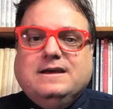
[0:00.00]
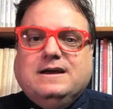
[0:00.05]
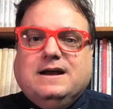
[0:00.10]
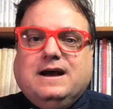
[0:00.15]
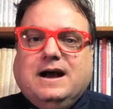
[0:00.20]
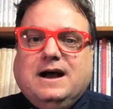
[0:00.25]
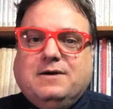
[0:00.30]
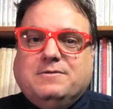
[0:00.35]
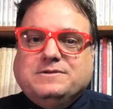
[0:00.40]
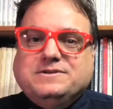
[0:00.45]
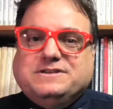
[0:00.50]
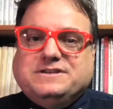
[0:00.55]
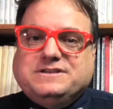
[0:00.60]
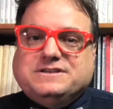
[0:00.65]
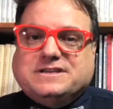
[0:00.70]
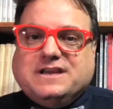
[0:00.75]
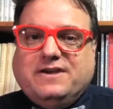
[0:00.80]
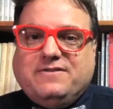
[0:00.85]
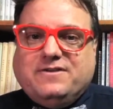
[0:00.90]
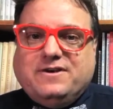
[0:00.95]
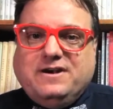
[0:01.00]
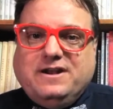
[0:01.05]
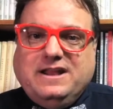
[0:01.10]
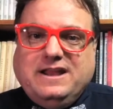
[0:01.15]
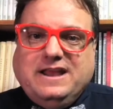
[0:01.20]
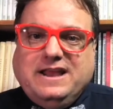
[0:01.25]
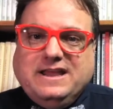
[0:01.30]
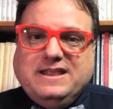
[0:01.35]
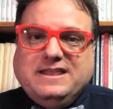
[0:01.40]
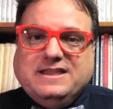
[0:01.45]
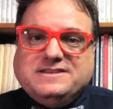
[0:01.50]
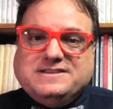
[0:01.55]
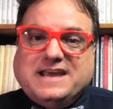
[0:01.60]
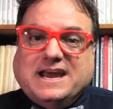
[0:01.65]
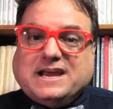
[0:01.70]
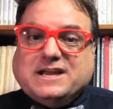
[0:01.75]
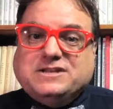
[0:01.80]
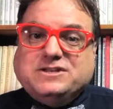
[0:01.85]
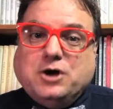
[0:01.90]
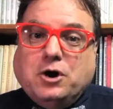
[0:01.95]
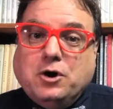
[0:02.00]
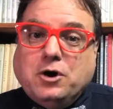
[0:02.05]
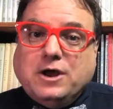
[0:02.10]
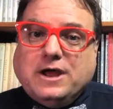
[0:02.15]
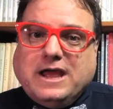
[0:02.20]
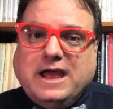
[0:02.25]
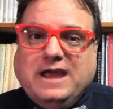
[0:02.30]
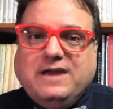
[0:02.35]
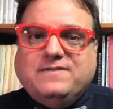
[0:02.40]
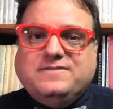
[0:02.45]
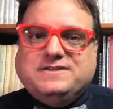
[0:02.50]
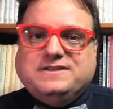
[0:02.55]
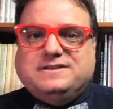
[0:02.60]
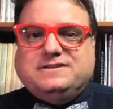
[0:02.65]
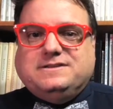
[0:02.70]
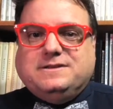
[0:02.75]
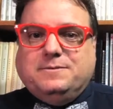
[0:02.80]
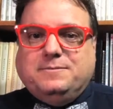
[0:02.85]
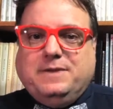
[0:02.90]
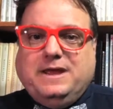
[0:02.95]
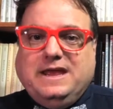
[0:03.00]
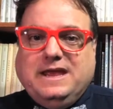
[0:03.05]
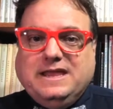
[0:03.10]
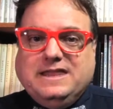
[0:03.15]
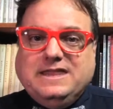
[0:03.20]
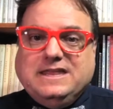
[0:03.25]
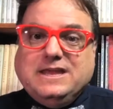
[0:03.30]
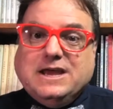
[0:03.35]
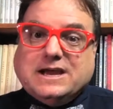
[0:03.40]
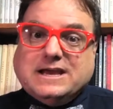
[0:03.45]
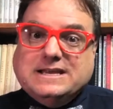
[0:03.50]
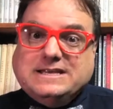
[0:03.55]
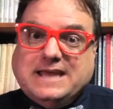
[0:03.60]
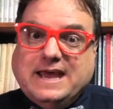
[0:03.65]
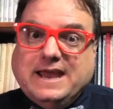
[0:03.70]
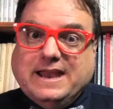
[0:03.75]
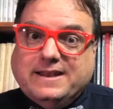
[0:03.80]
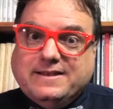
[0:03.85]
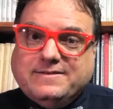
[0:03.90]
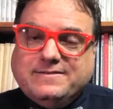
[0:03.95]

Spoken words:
was discovered in the Zacatón cave system in the Yucatan,